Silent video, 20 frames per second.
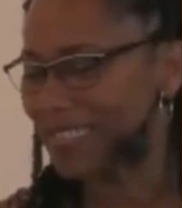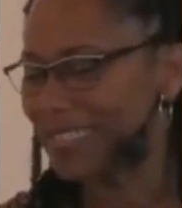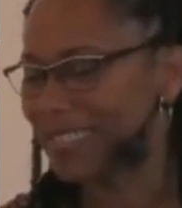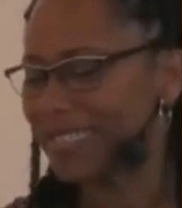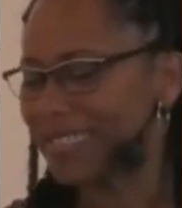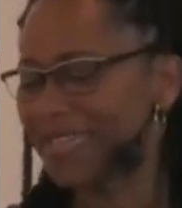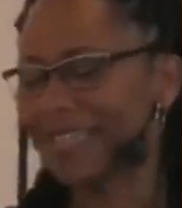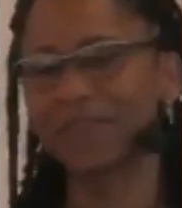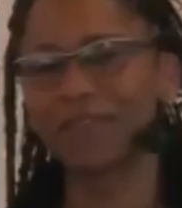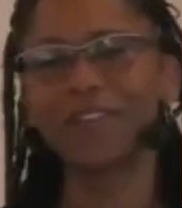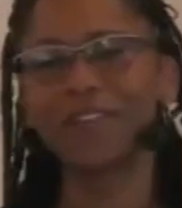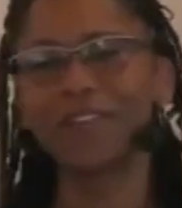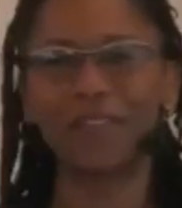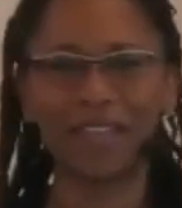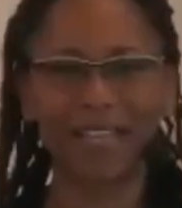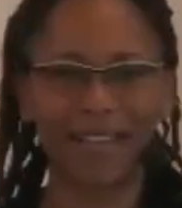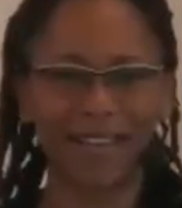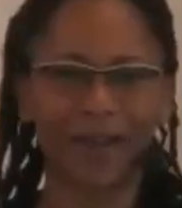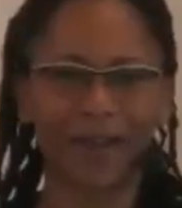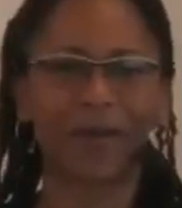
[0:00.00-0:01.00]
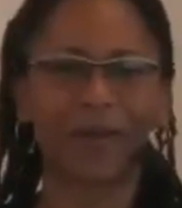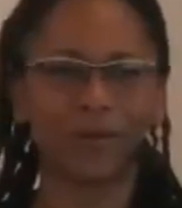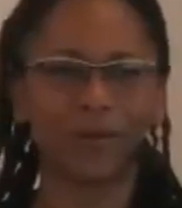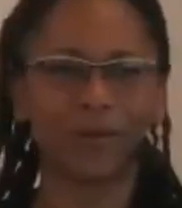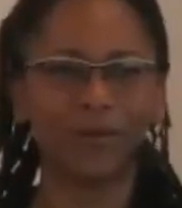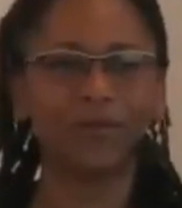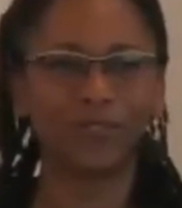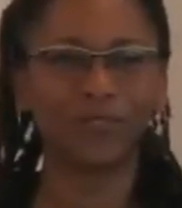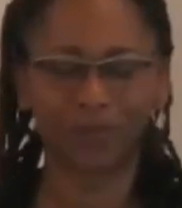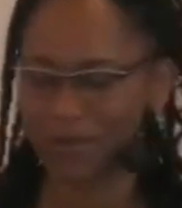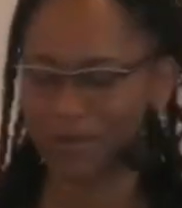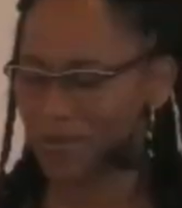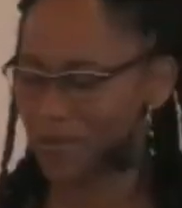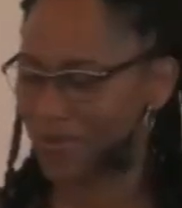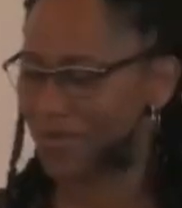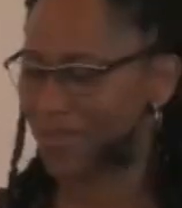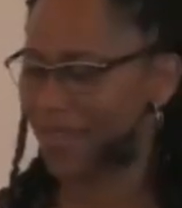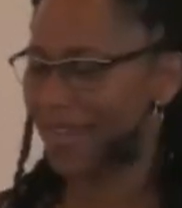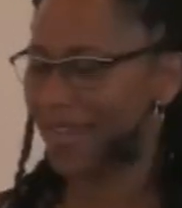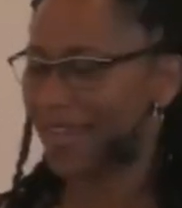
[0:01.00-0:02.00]
of living in our own truth?
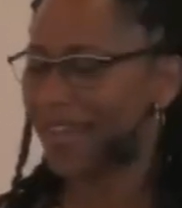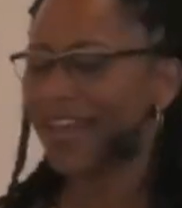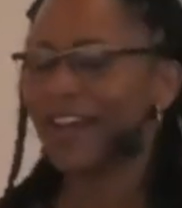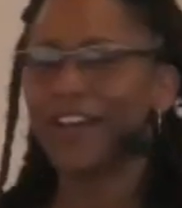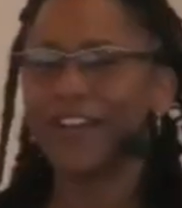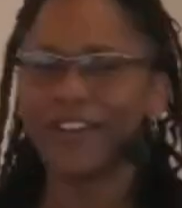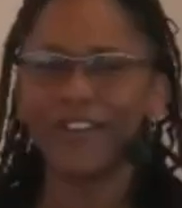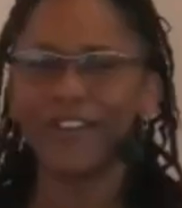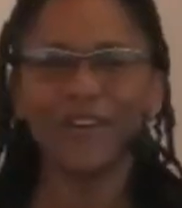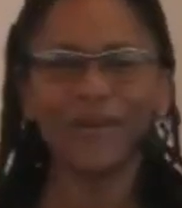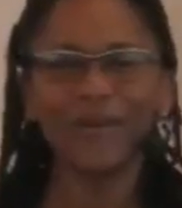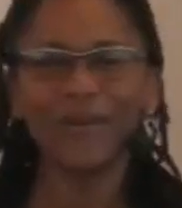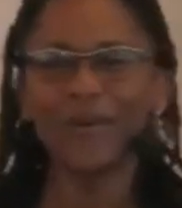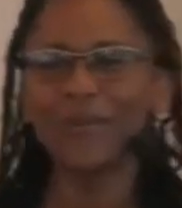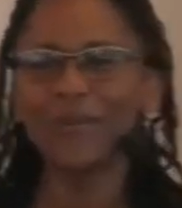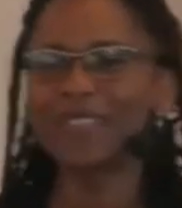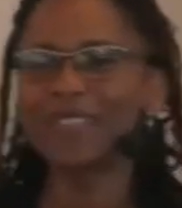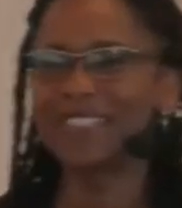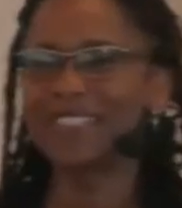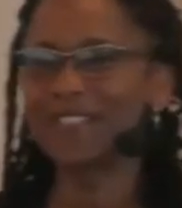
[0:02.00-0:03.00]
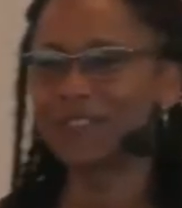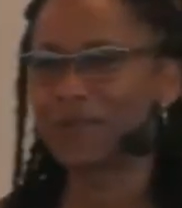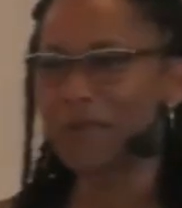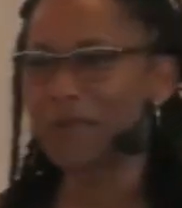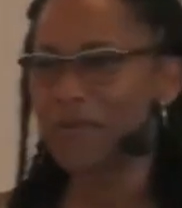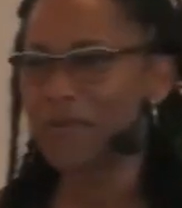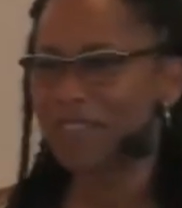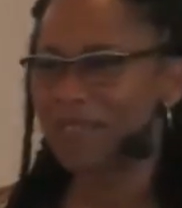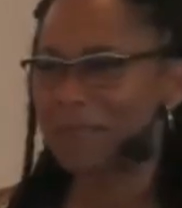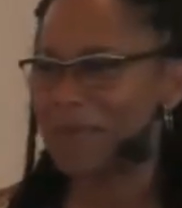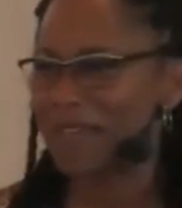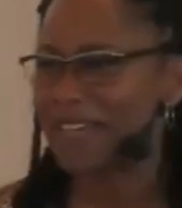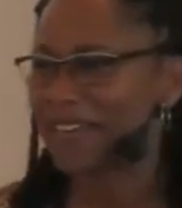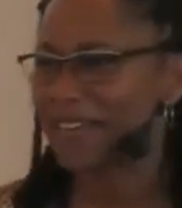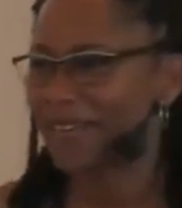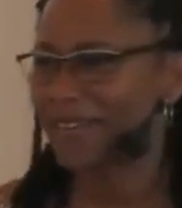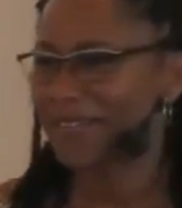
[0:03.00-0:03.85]
You know who was a truth speaker?